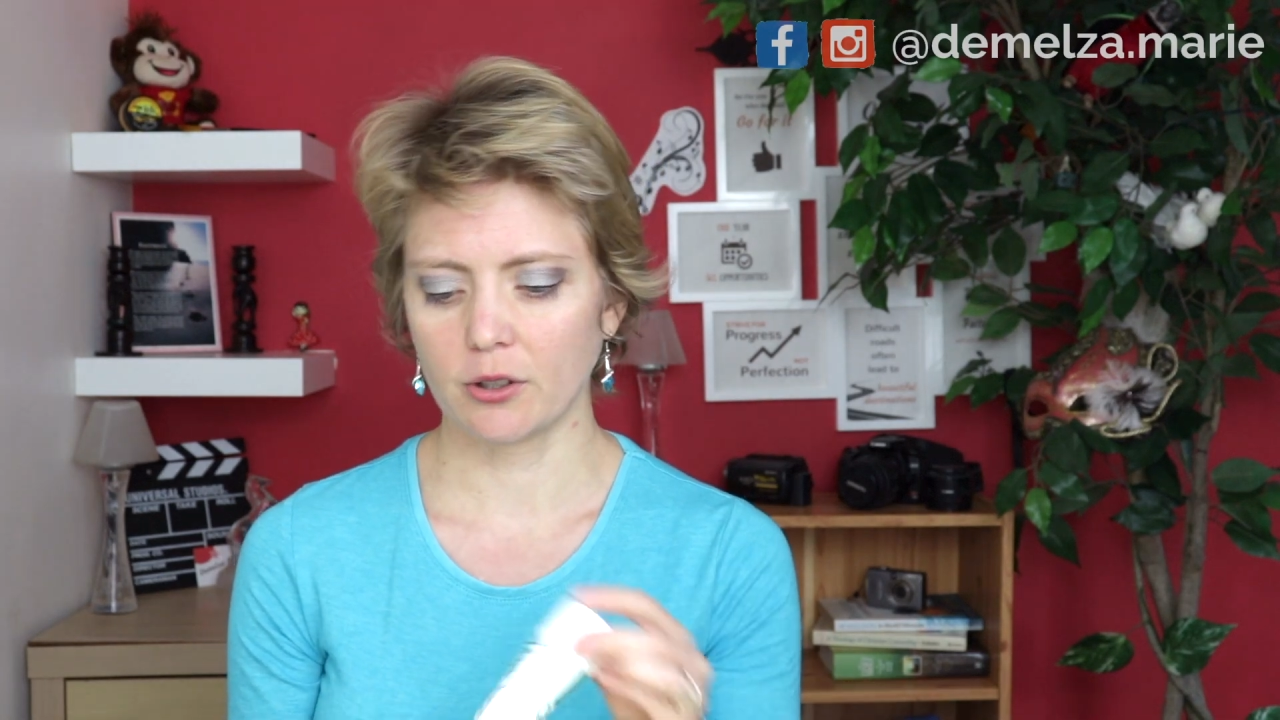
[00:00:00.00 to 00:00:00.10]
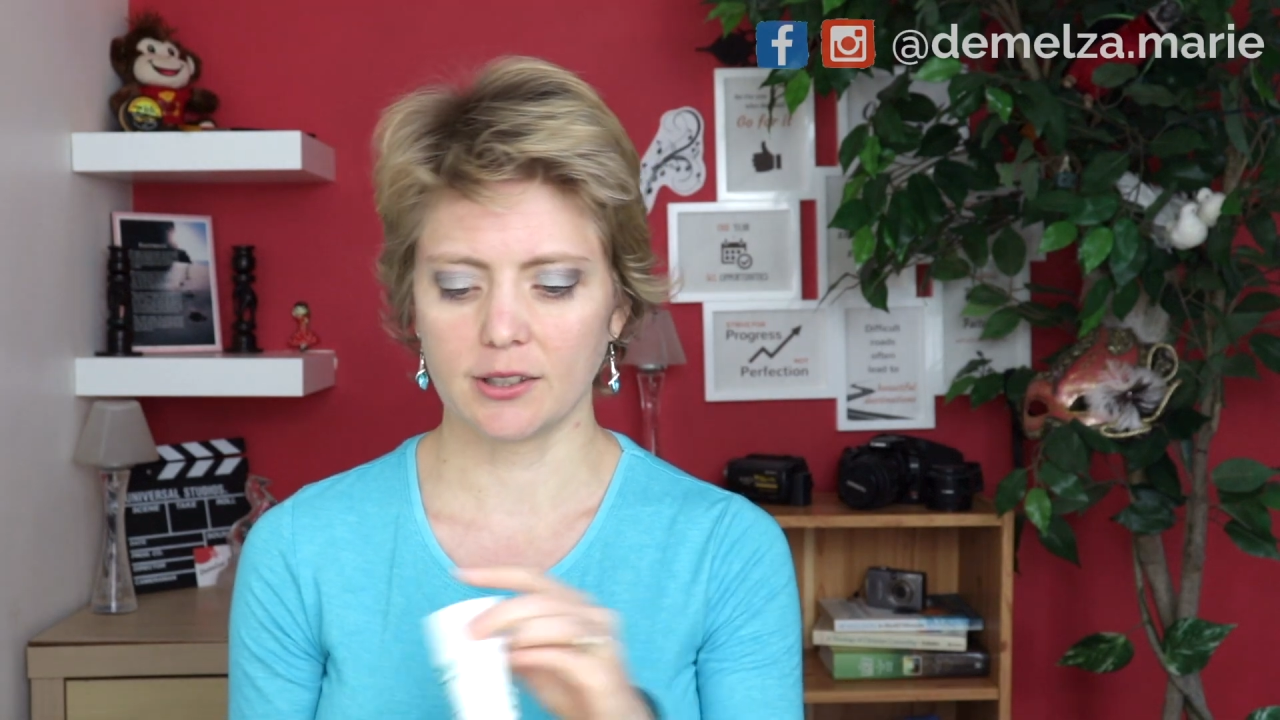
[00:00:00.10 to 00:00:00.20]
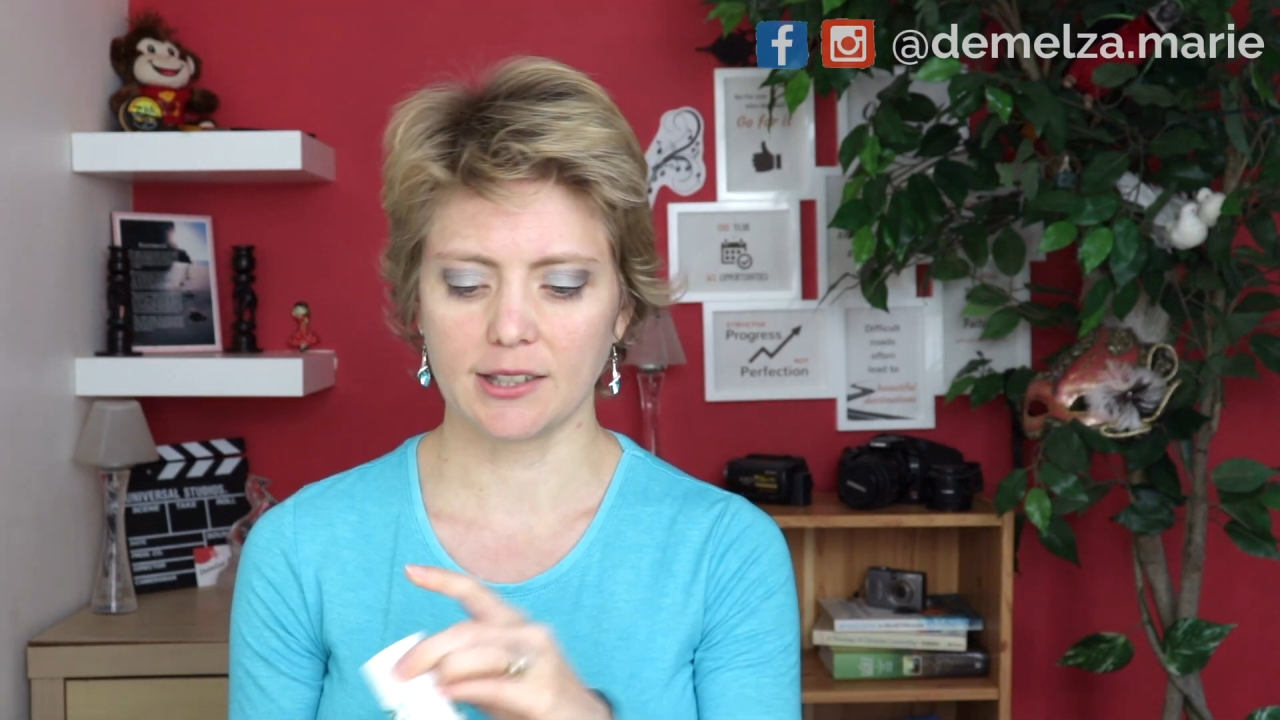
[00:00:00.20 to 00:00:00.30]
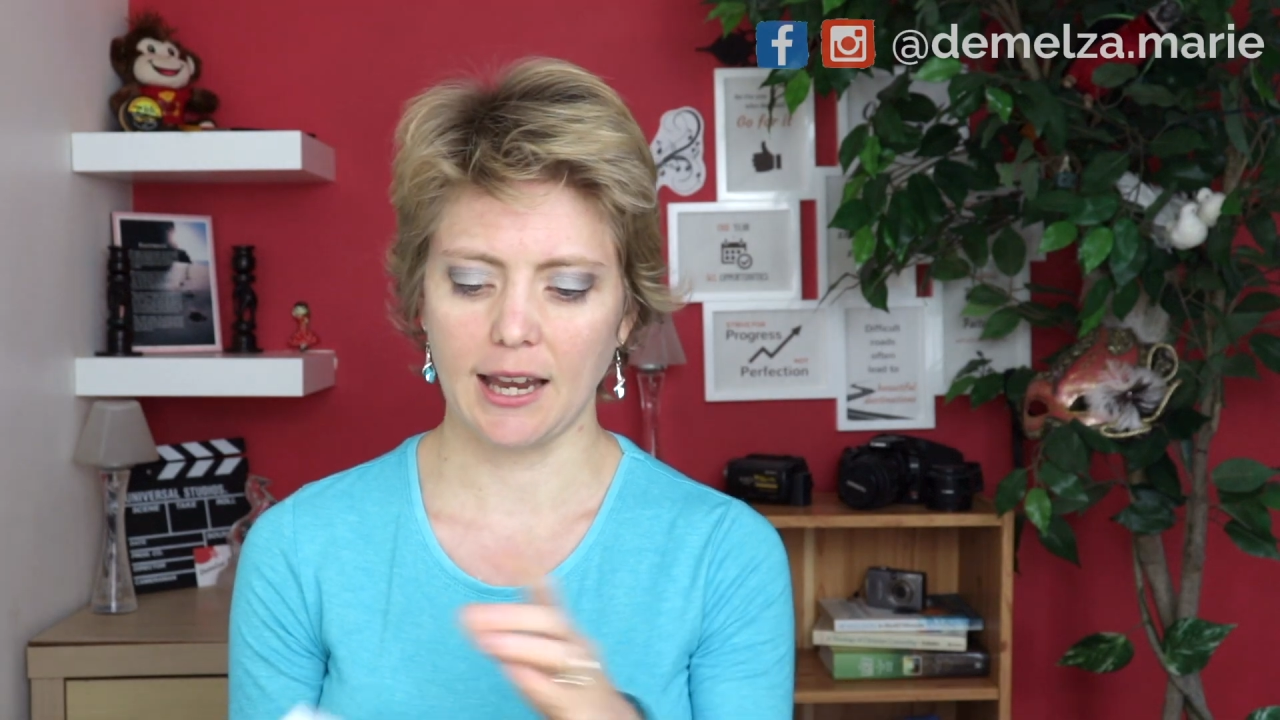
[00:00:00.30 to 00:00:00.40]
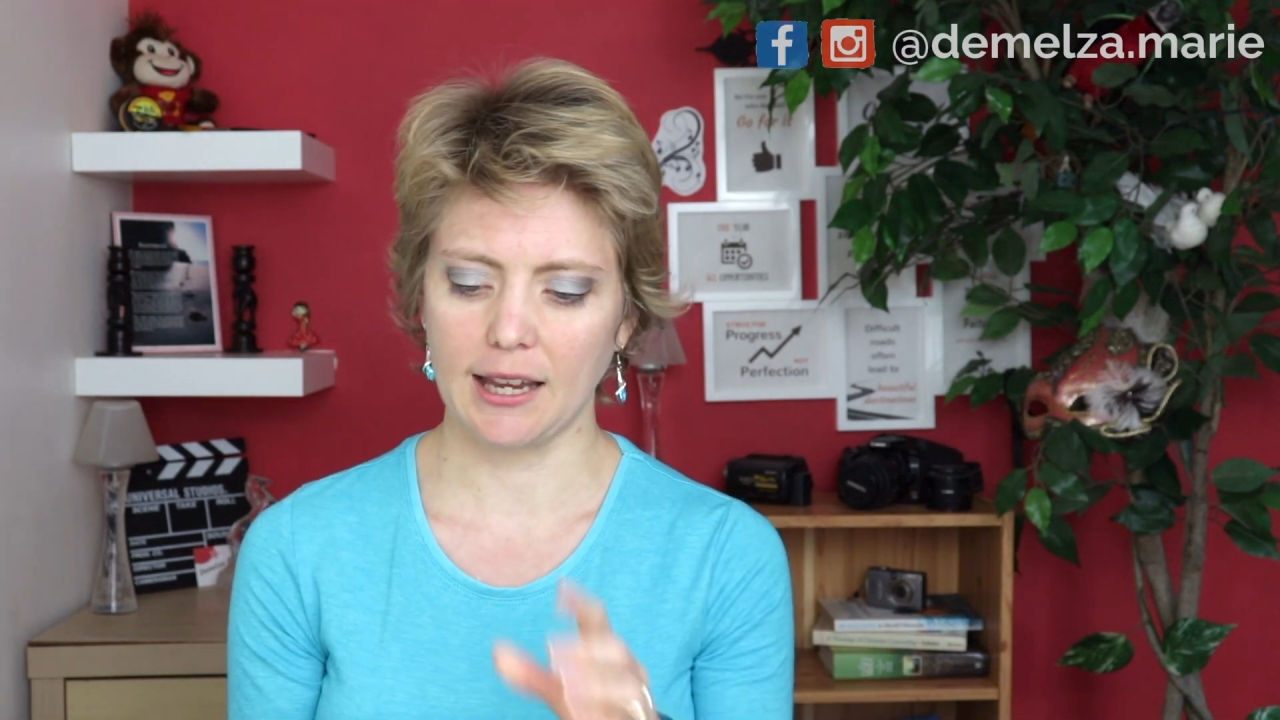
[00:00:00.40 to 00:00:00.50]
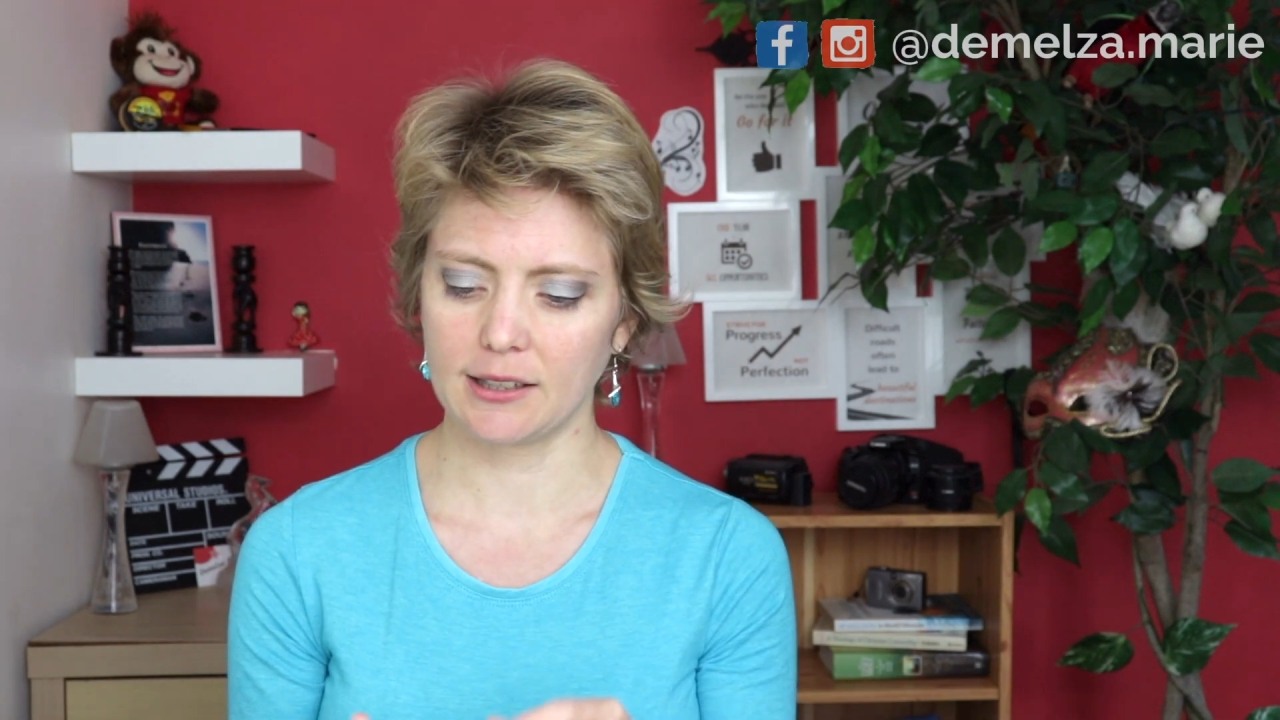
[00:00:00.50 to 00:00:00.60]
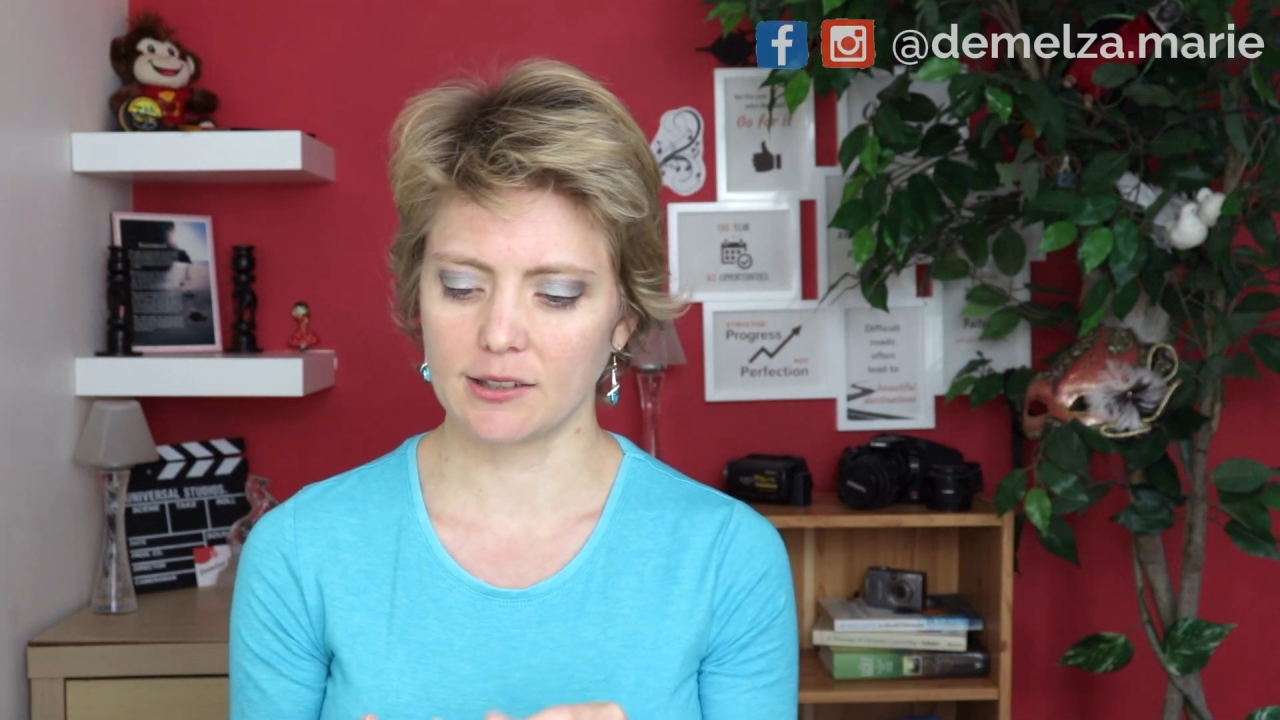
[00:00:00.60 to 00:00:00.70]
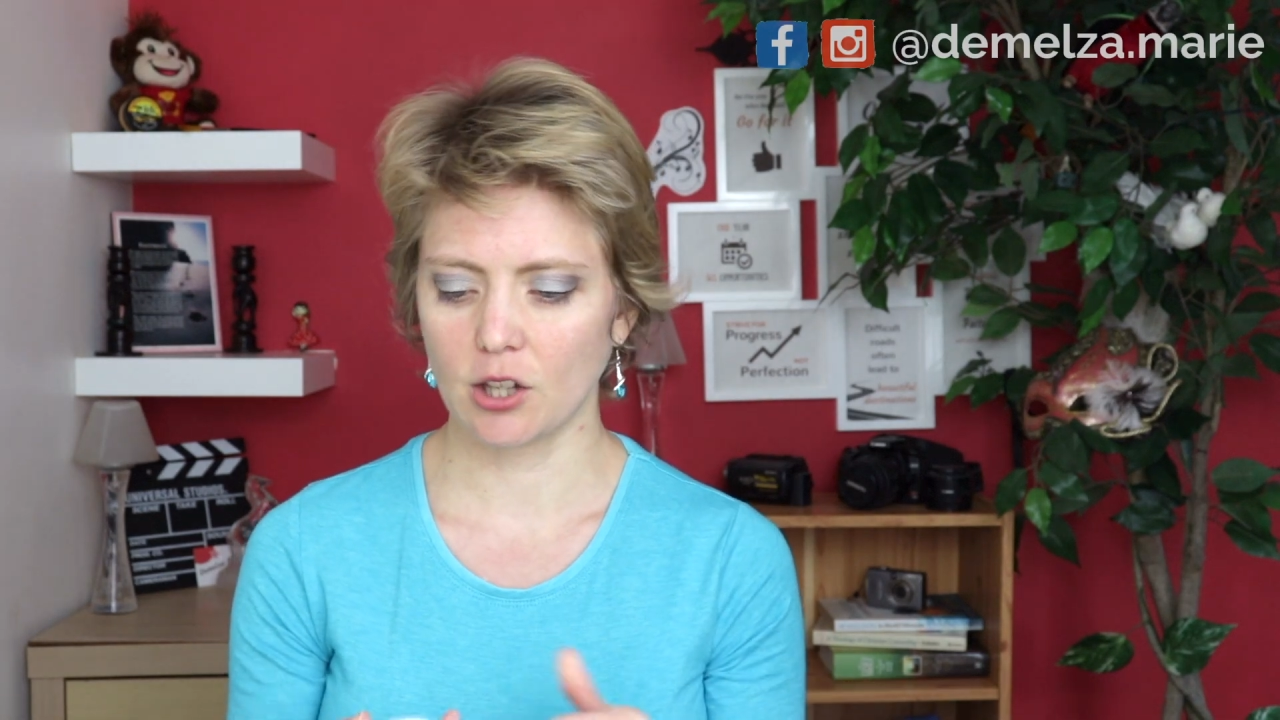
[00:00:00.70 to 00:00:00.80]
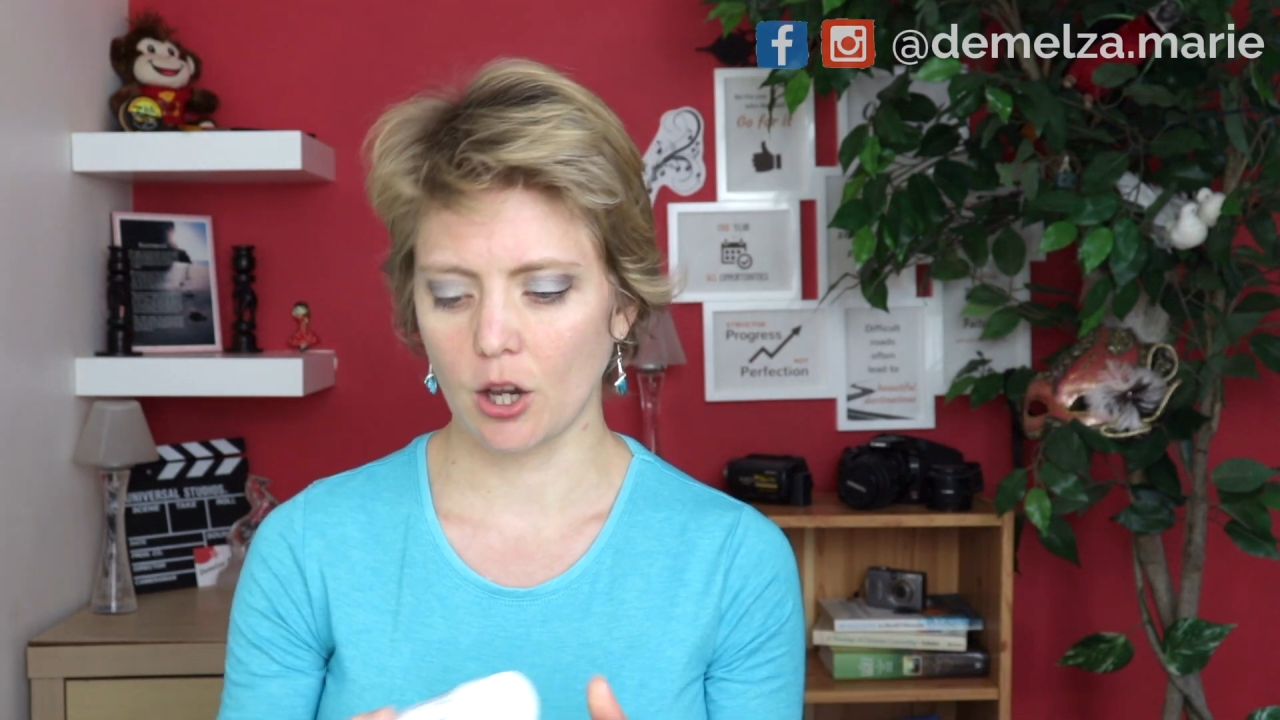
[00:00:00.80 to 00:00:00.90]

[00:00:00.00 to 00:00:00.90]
contains